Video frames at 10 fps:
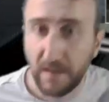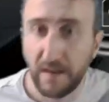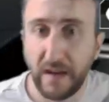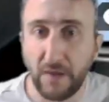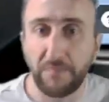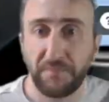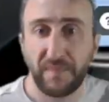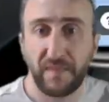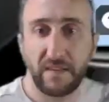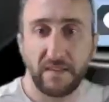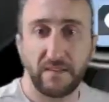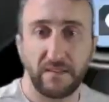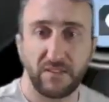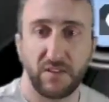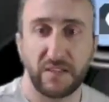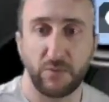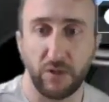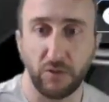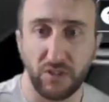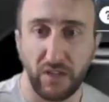Now, so that's what it
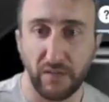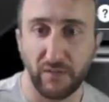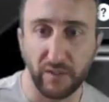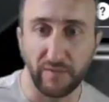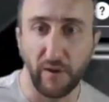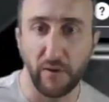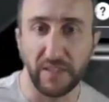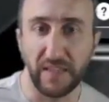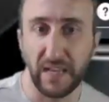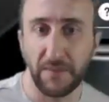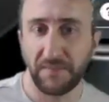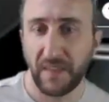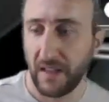looks like. I've got the phone in there.